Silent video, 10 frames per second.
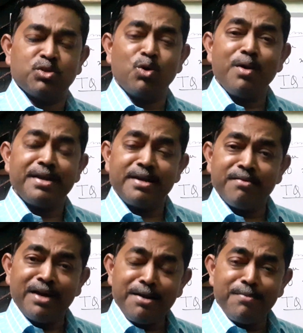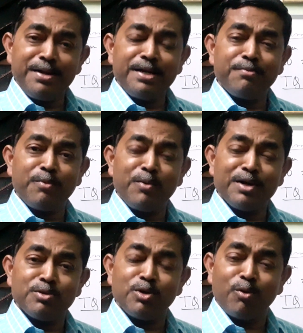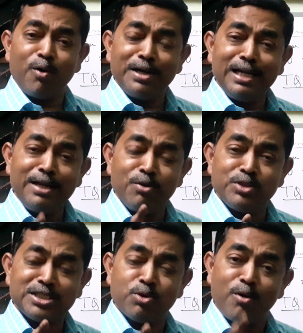So never ending improvement is